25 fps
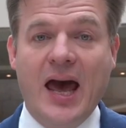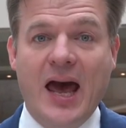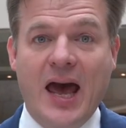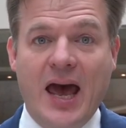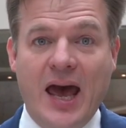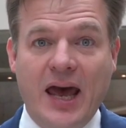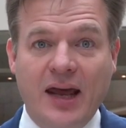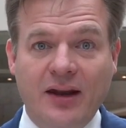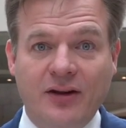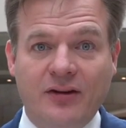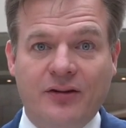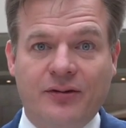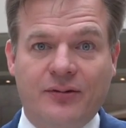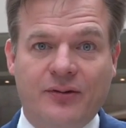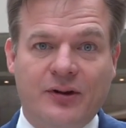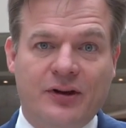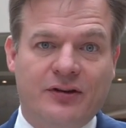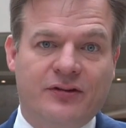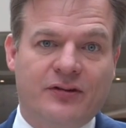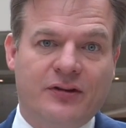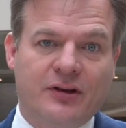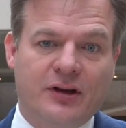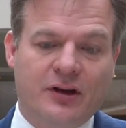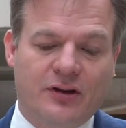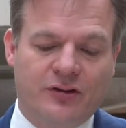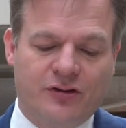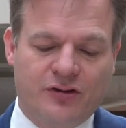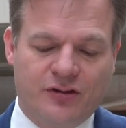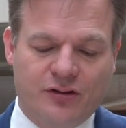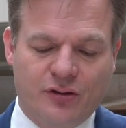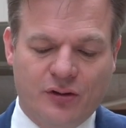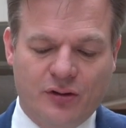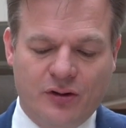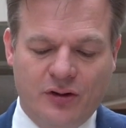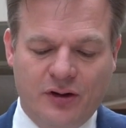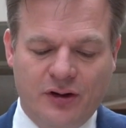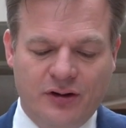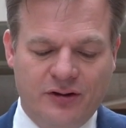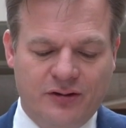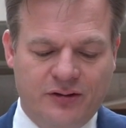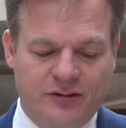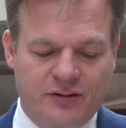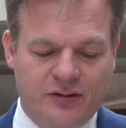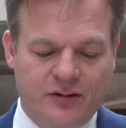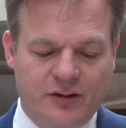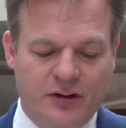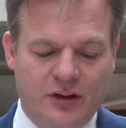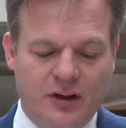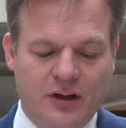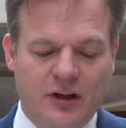and threats against
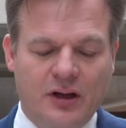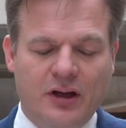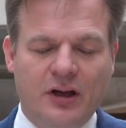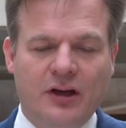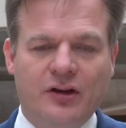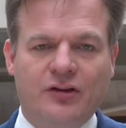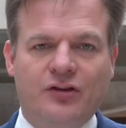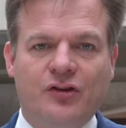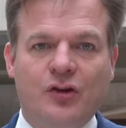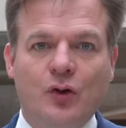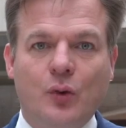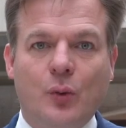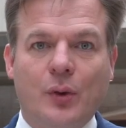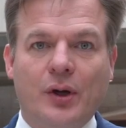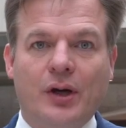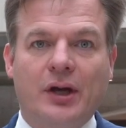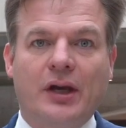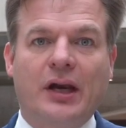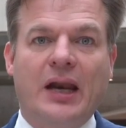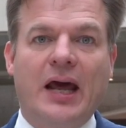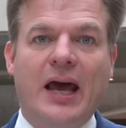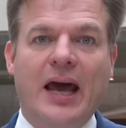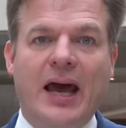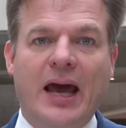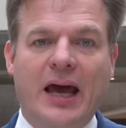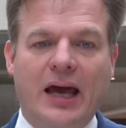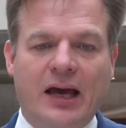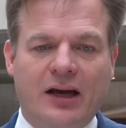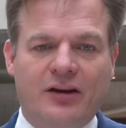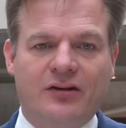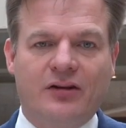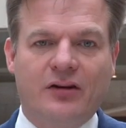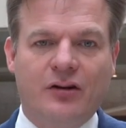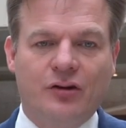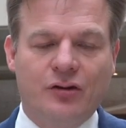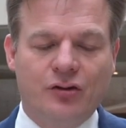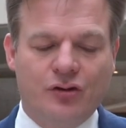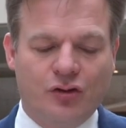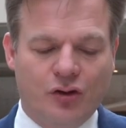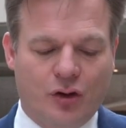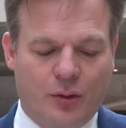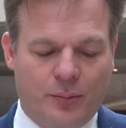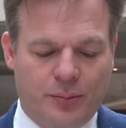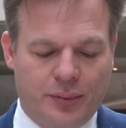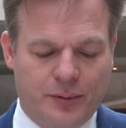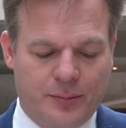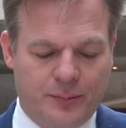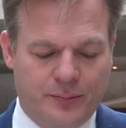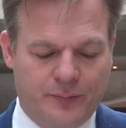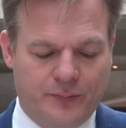journalists is doing an excellent job.
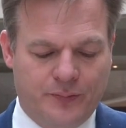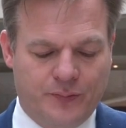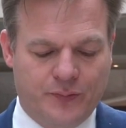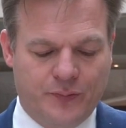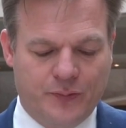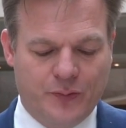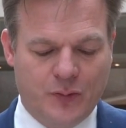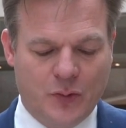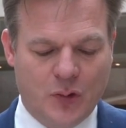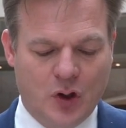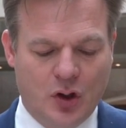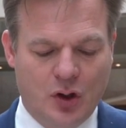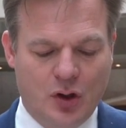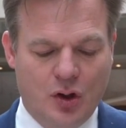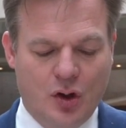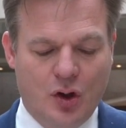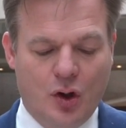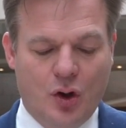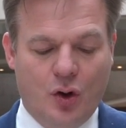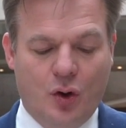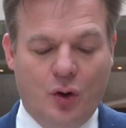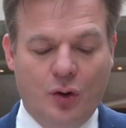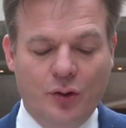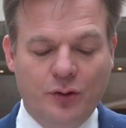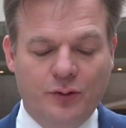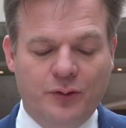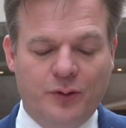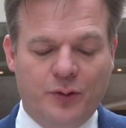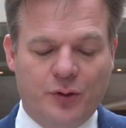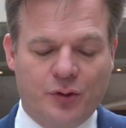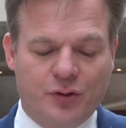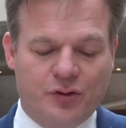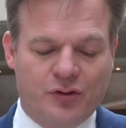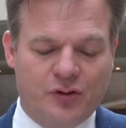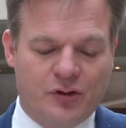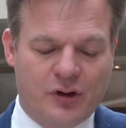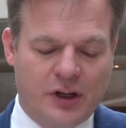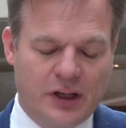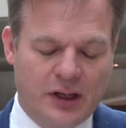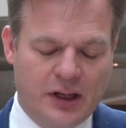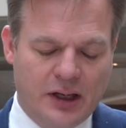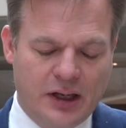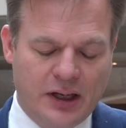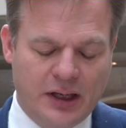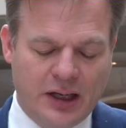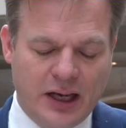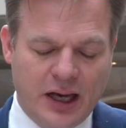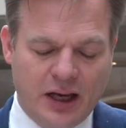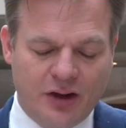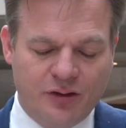Unfortunately,
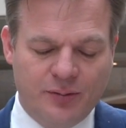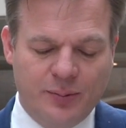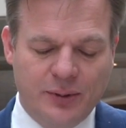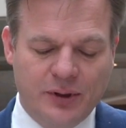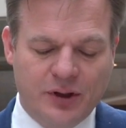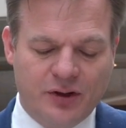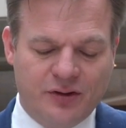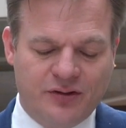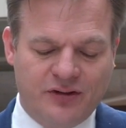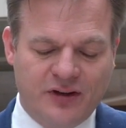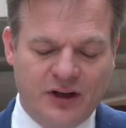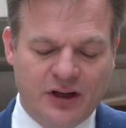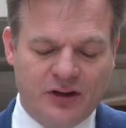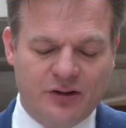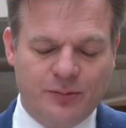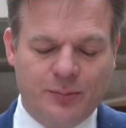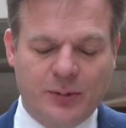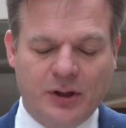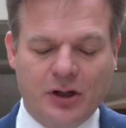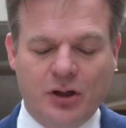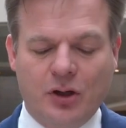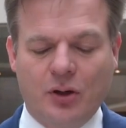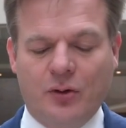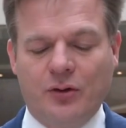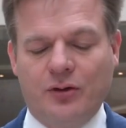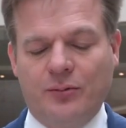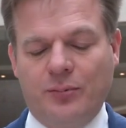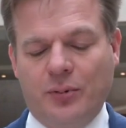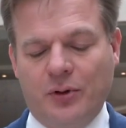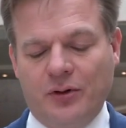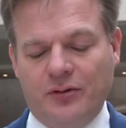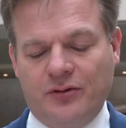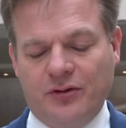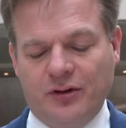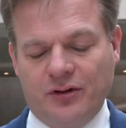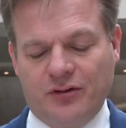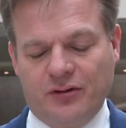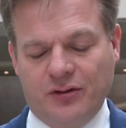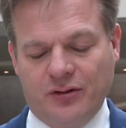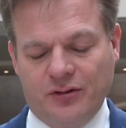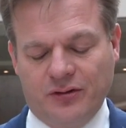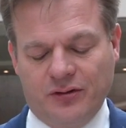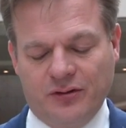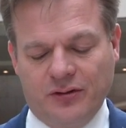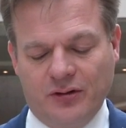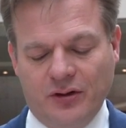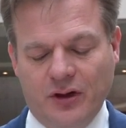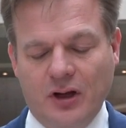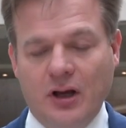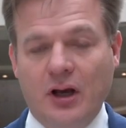it has been attacked by current
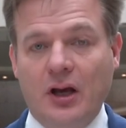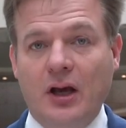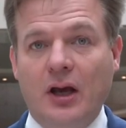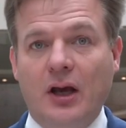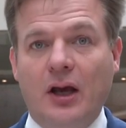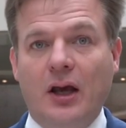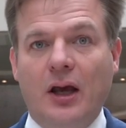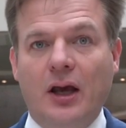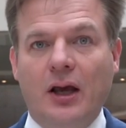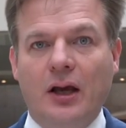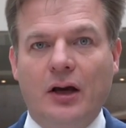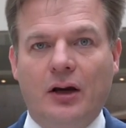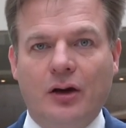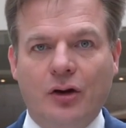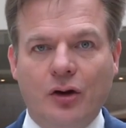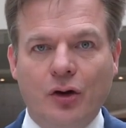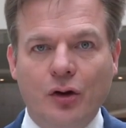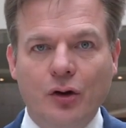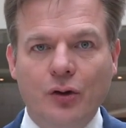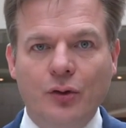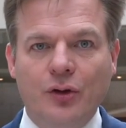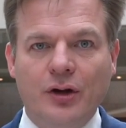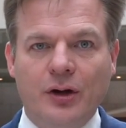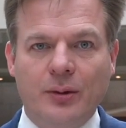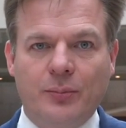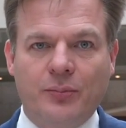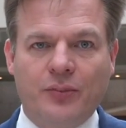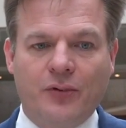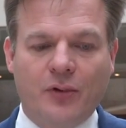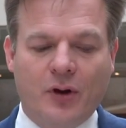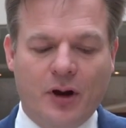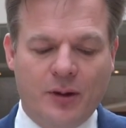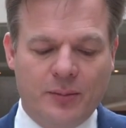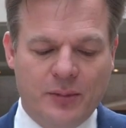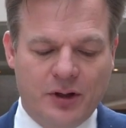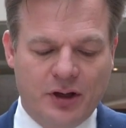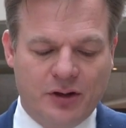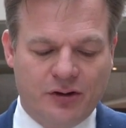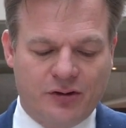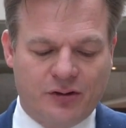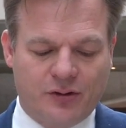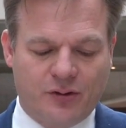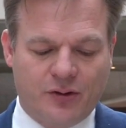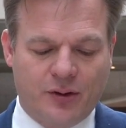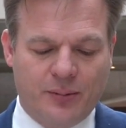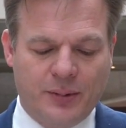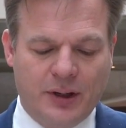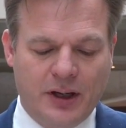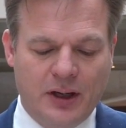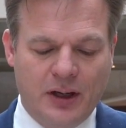politicians, including Prime Minister
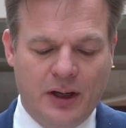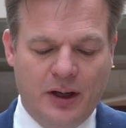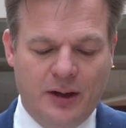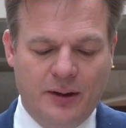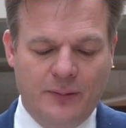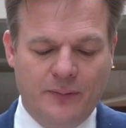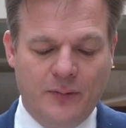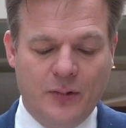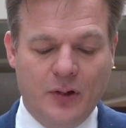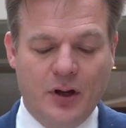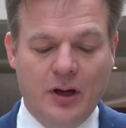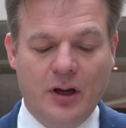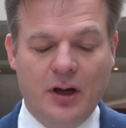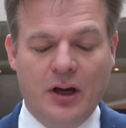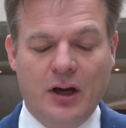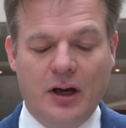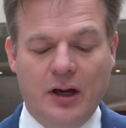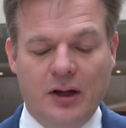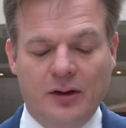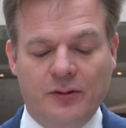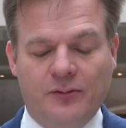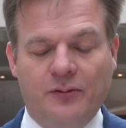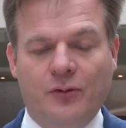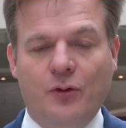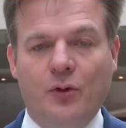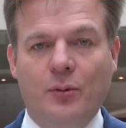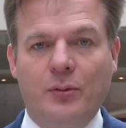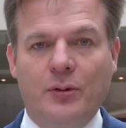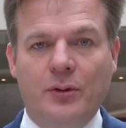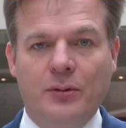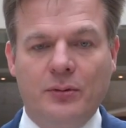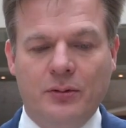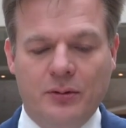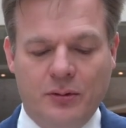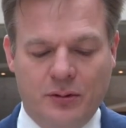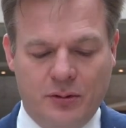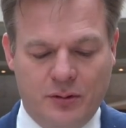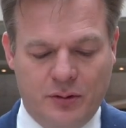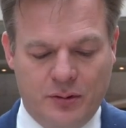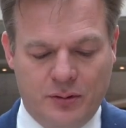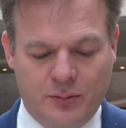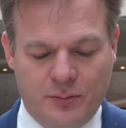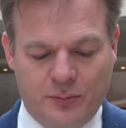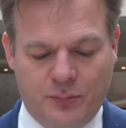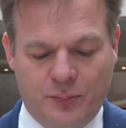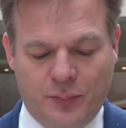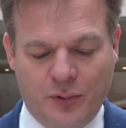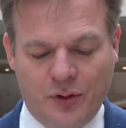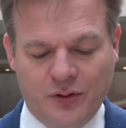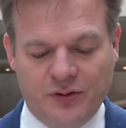Abela and former
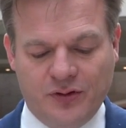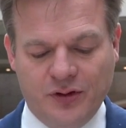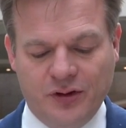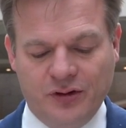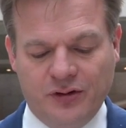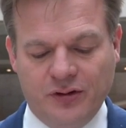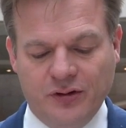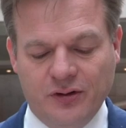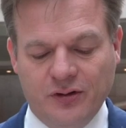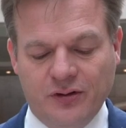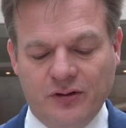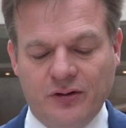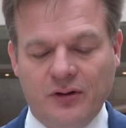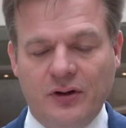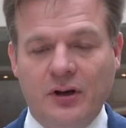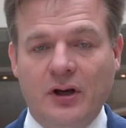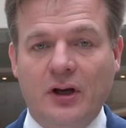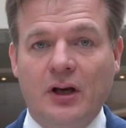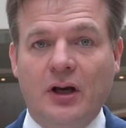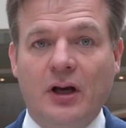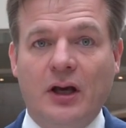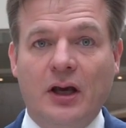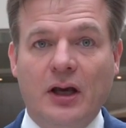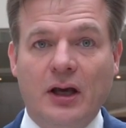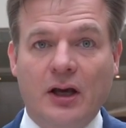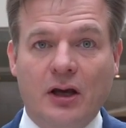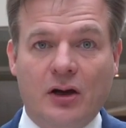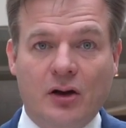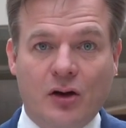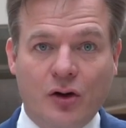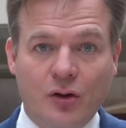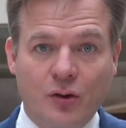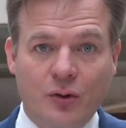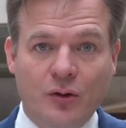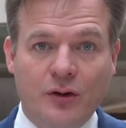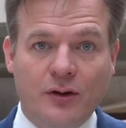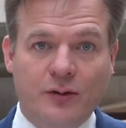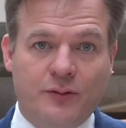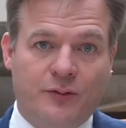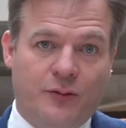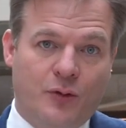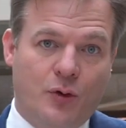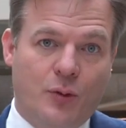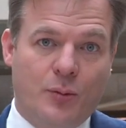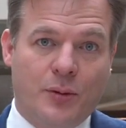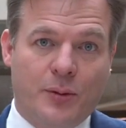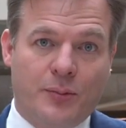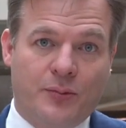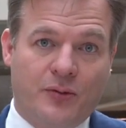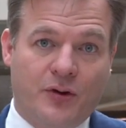politicians, including
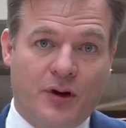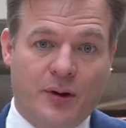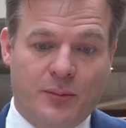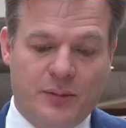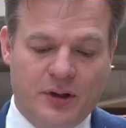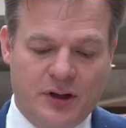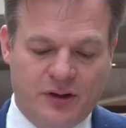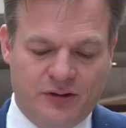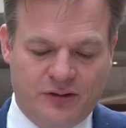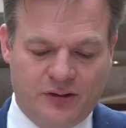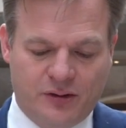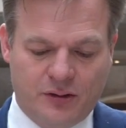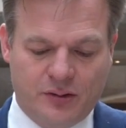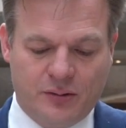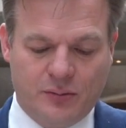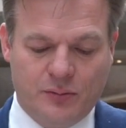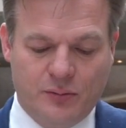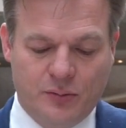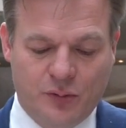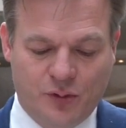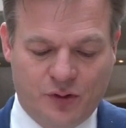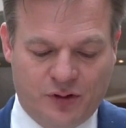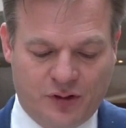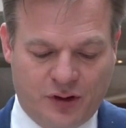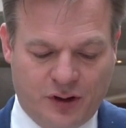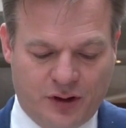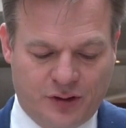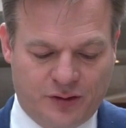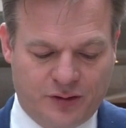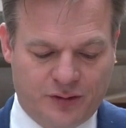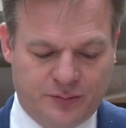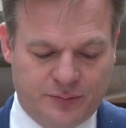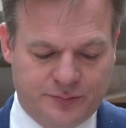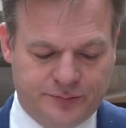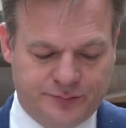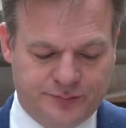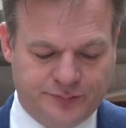former Prime Minister Muscat.